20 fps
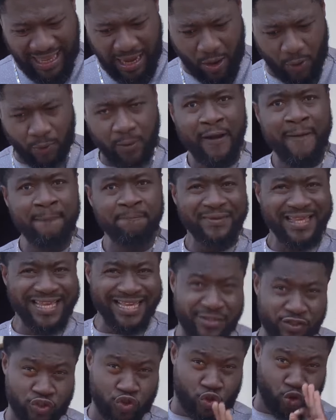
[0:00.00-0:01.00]
now
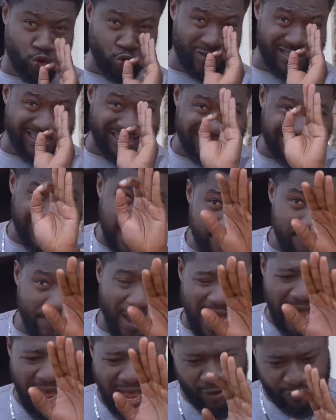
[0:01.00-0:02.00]
is to
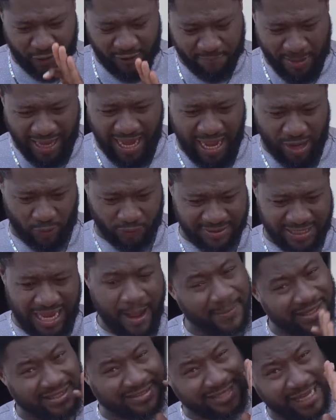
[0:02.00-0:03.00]
step out of my house. I
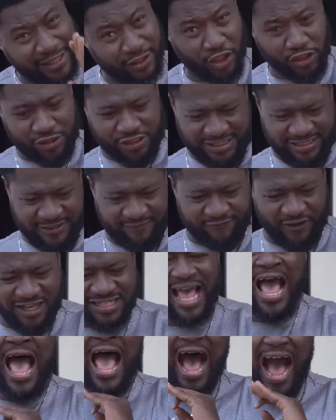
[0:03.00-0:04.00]
mean, take your cheating
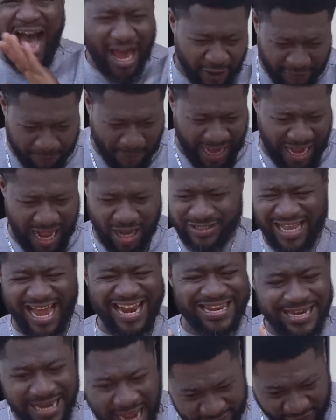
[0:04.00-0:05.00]
face out of my house
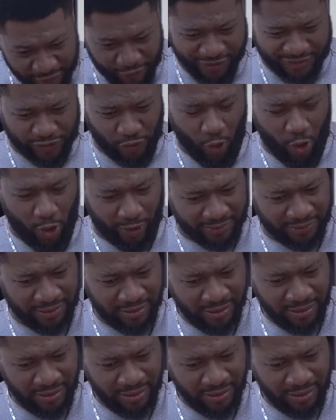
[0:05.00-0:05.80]
and never return.